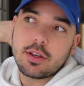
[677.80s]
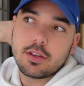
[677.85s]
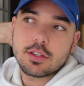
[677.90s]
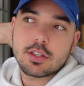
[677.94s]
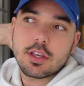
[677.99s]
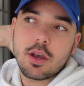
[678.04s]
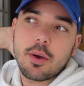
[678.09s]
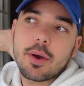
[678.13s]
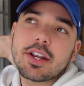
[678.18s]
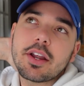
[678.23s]

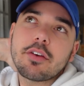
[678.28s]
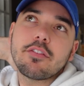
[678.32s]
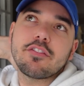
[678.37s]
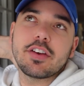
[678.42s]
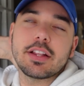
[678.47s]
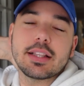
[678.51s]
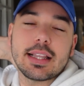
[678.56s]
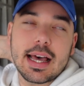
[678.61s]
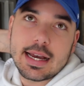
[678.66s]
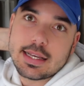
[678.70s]
So I don't
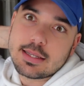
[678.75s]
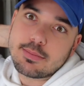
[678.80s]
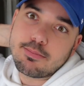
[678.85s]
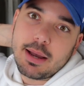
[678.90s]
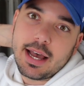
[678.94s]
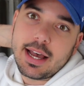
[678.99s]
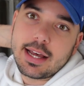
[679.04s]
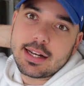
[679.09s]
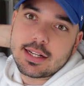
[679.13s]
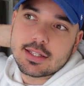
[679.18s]
feel as
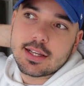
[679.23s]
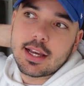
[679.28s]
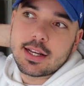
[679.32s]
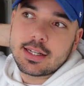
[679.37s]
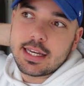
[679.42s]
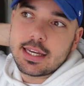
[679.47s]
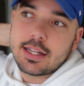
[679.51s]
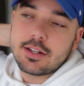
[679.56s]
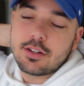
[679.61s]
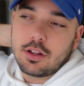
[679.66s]
bad as I
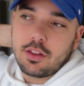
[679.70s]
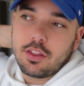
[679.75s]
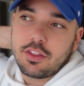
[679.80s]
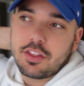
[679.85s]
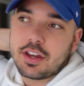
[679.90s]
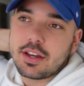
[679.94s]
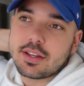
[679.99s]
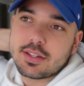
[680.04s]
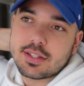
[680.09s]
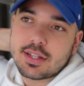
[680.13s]
did on
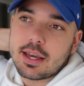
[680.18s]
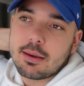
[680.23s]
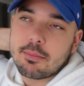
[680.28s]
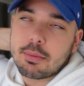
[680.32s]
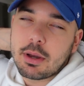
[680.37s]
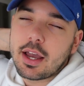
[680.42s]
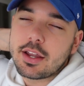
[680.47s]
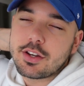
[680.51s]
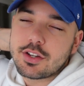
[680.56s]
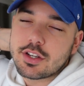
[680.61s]
Thursday,
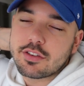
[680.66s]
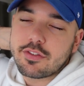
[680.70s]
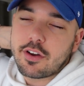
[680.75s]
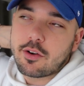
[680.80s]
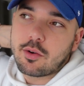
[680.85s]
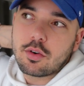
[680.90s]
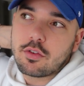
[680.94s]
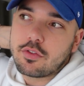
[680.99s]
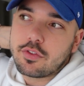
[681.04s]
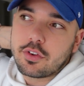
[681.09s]
but I just
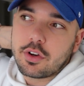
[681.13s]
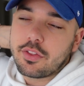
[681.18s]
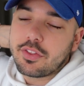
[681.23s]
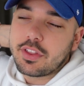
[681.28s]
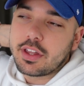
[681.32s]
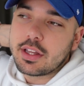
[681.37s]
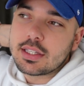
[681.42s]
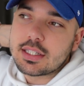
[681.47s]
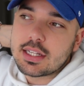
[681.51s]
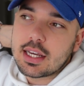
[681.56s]
felt awful on
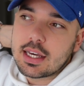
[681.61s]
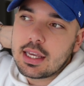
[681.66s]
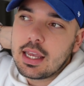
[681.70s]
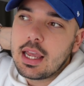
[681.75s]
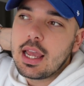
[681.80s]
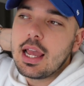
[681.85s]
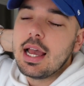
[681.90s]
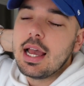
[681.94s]
Thursday.